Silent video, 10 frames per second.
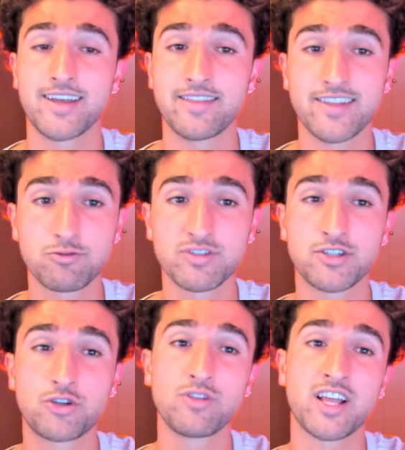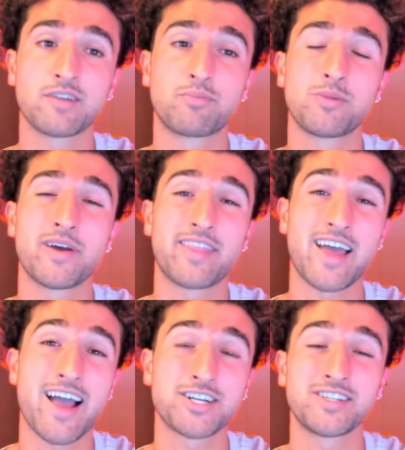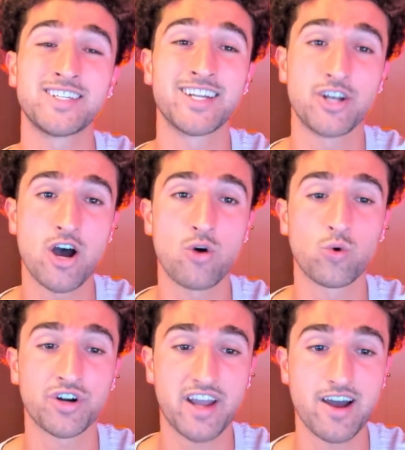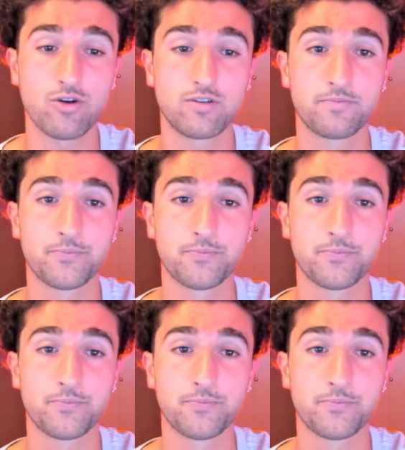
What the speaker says: This was a two-legged pullback that actually did not work out,